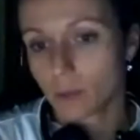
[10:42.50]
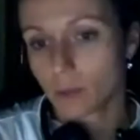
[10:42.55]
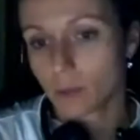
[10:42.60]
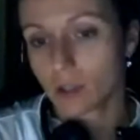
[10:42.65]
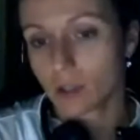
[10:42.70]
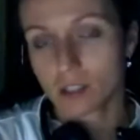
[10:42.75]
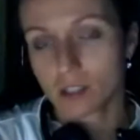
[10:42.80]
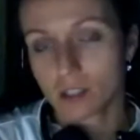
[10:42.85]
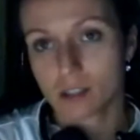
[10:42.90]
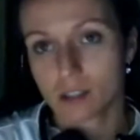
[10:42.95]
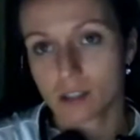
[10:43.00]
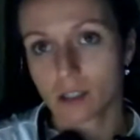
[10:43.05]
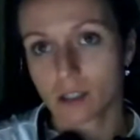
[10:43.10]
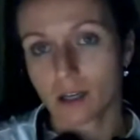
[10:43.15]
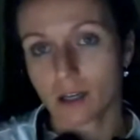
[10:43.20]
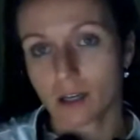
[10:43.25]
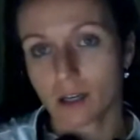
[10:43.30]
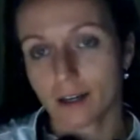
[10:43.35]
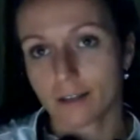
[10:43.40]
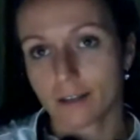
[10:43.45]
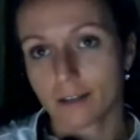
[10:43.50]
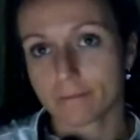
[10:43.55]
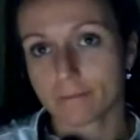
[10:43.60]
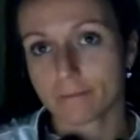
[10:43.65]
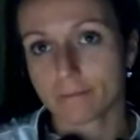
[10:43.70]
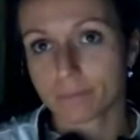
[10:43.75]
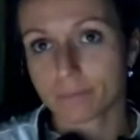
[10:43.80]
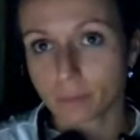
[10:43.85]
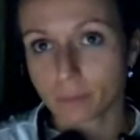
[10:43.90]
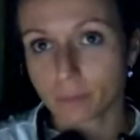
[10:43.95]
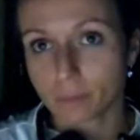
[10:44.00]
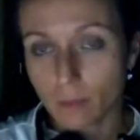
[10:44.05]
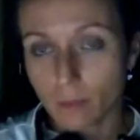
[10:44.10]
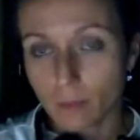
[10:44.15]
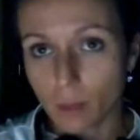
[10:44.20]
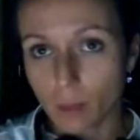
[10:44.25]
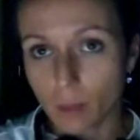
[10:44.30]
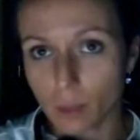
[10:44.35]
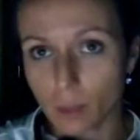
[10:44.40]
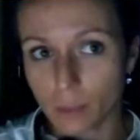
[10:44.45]
whose idea it was,
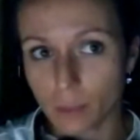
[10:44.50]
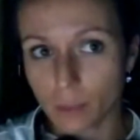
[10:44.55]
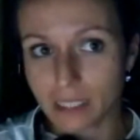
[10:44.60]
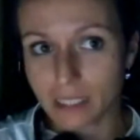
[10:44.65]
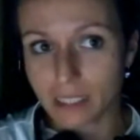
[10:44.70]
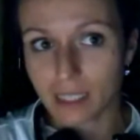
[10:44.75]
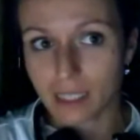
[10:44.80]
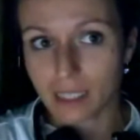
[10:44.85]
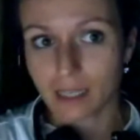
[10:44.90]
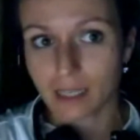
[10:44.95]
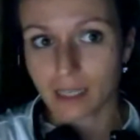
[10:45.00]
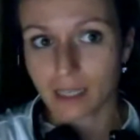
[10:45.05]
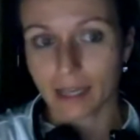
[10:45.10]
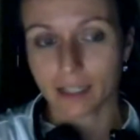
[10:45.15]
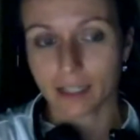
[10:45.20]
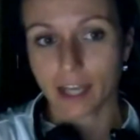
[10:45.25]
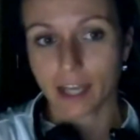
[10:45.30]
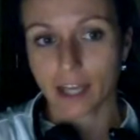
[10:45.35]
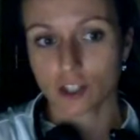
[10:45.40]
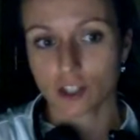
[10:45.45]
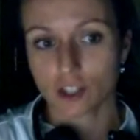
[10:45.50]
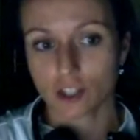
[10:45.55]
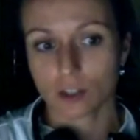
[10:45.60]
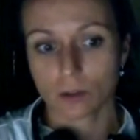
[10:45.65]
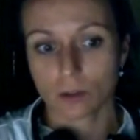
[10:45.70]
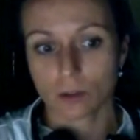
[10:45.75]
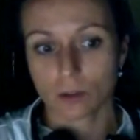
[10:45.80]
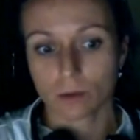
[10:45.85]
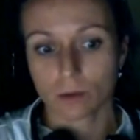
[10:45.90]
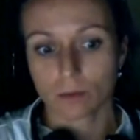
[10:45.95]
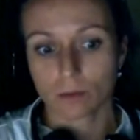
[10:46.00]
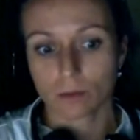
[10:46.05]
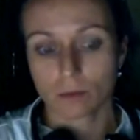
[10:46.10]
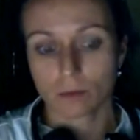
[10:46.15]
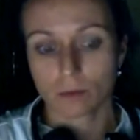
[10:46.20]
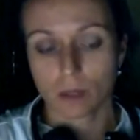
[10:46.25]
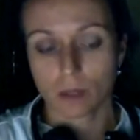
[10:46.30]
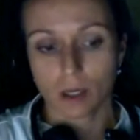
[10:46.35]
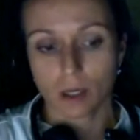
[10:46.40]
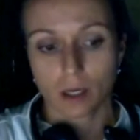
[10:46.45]
but we did like a
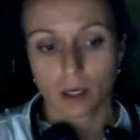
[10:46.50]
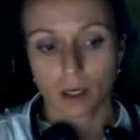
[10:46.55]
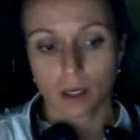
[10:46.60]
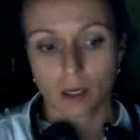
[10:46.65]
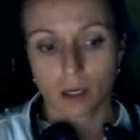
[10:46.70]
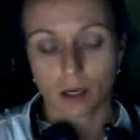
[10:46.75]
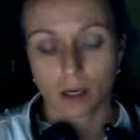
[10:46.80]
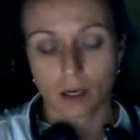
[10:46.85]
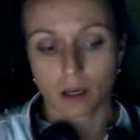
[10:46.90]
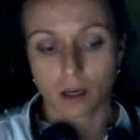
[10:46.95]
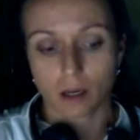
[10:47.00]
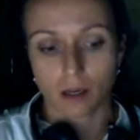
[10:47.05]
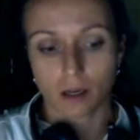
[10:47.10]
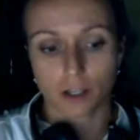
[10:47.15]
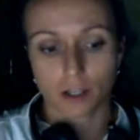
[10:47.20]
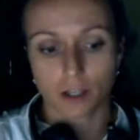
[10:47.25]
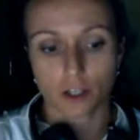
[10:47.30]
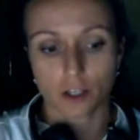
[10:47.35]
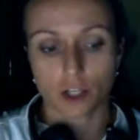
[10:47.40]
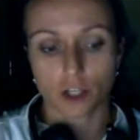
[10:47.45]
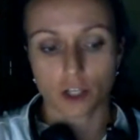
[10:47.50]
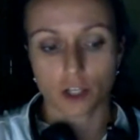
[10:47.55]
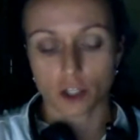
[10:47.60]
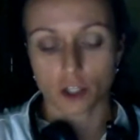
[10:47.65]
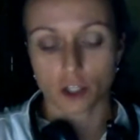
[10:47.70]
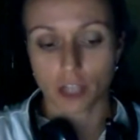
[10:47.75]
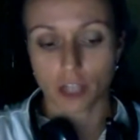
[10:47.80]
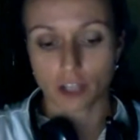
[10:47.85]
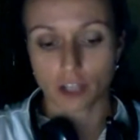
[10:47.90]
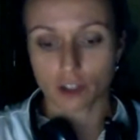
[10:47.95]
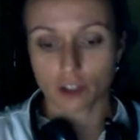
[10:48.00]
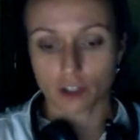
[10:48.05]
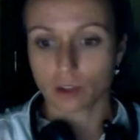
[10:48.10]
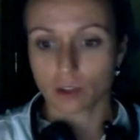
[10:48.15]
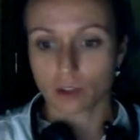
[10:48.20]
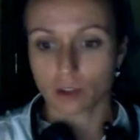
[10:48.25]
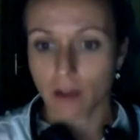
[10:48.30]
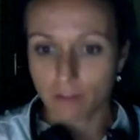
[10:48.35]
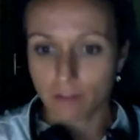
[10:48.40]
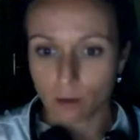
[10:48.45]
national
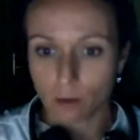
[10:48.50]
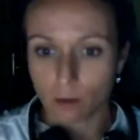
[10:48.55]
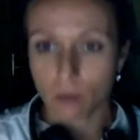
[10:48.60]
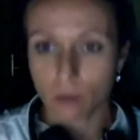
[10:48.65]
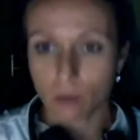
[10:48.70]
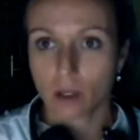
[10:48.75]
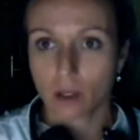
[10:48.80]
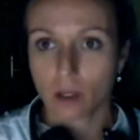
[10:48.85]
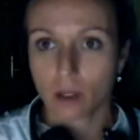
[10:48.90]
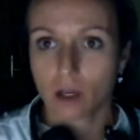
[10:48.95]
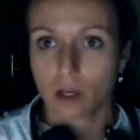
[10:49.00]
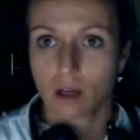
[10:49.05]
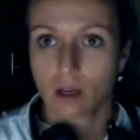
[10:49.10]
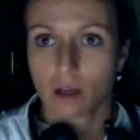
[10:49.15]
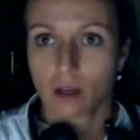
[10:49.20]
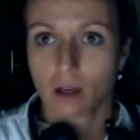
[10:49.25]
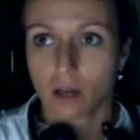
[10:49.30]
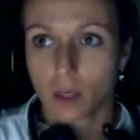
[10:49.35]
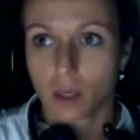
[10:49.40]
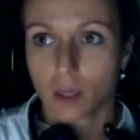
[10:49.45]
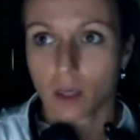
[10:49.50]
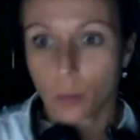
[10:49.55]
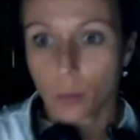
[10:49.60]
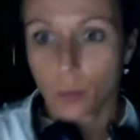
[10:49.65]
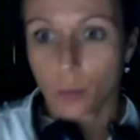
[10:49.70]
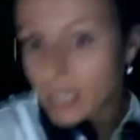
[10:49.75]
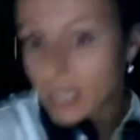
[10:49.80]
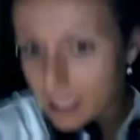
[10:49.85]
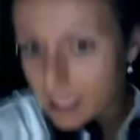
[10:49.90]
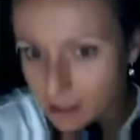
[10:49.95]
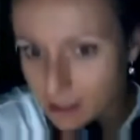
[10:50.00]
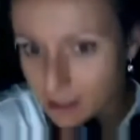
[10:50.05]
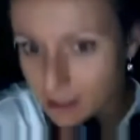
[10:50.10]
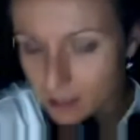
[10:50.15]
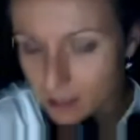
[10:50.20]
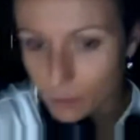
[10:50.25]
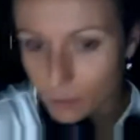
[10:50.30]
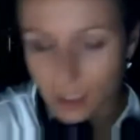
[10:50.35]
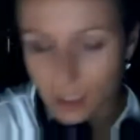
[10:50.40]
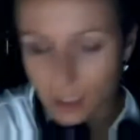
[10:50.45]
level
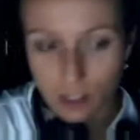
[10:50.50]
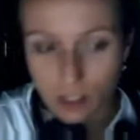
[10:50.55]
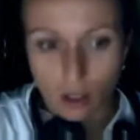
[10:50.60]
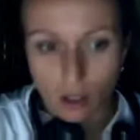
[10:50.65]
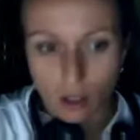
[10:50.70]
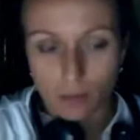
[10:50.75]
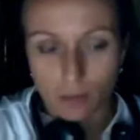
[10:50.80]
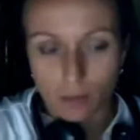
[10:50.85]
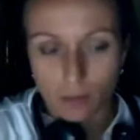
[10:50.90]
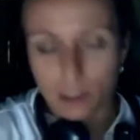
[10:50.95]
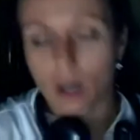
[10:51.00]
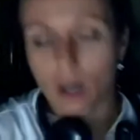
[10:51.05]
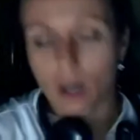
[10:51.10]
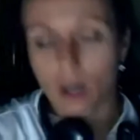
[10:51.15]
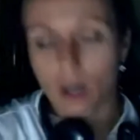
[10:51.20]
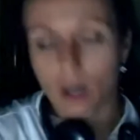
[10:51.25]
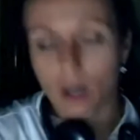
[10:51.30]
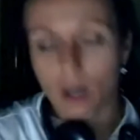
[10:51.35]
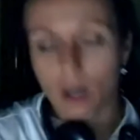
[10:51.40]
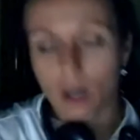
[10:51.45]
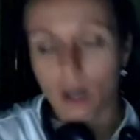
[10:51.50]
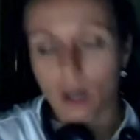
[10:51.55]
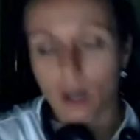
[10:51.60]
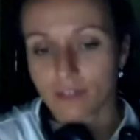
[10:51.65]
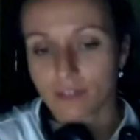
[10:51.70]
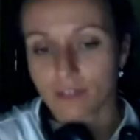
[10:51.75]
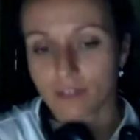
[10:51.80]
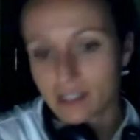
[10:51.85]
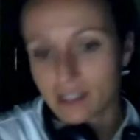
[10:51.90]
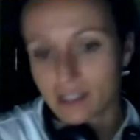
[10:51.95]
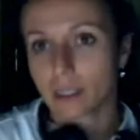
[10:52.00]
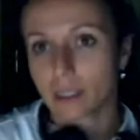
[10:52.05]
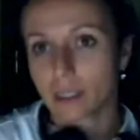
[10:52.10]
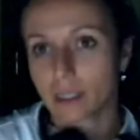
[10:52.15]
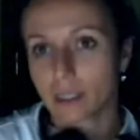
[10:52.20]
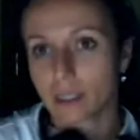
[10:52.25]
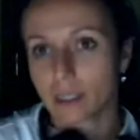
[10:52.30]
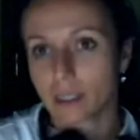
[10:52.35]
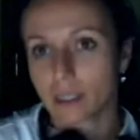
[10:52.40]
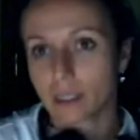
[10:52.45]
weekend. We call it a
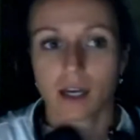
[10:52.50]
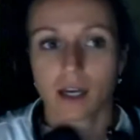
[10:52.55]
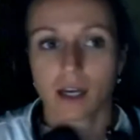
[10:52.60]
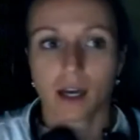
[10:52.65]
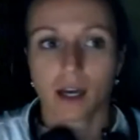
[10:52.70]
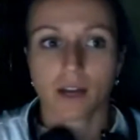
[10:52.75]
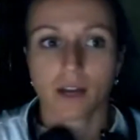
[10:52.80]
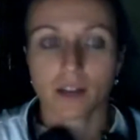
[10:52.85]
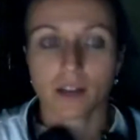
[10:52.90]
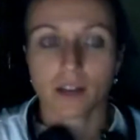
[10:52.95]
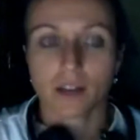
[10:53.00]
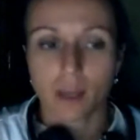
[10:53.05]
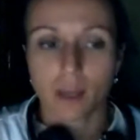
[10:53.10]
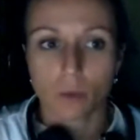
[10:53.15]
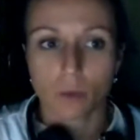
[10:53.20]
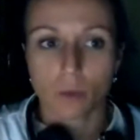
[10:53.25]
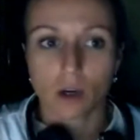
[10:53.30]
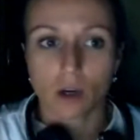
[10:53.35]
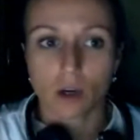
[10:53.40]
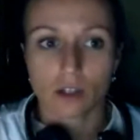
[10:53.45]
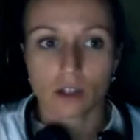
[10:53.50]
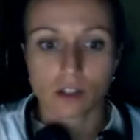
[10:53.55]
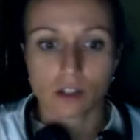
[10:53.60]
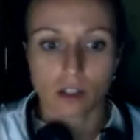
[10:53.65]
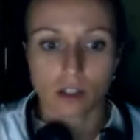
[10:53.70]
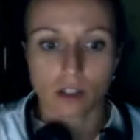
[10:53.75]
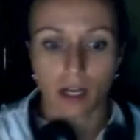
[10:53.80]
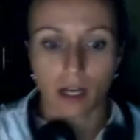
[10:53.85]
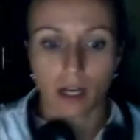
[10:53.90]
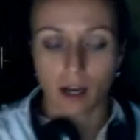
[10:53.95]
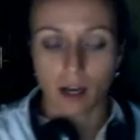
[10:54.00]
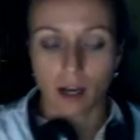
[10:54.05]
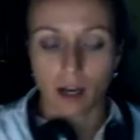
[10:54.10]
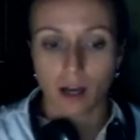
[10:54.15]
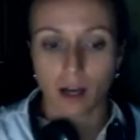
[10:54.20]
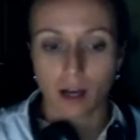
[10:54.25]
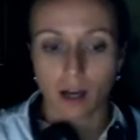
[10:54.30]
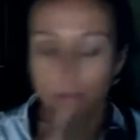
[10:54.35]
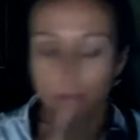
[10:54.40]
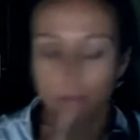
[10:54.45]
festival, but the name
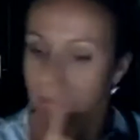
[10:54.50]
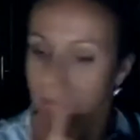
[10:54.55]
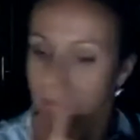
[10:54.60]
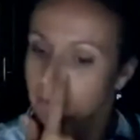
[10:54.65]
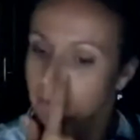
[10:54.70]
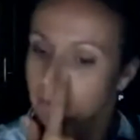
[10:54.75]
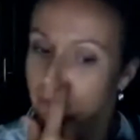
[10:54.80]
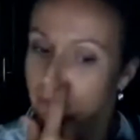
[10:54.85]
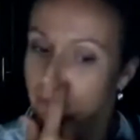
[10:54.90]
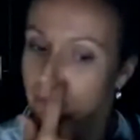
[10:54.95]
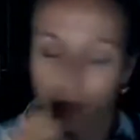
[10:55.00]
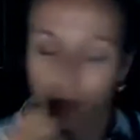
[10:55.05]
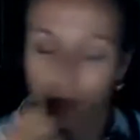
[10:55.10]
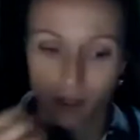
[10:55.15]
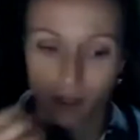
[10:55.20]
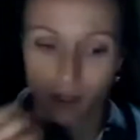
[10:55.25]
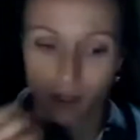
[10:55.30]
was Go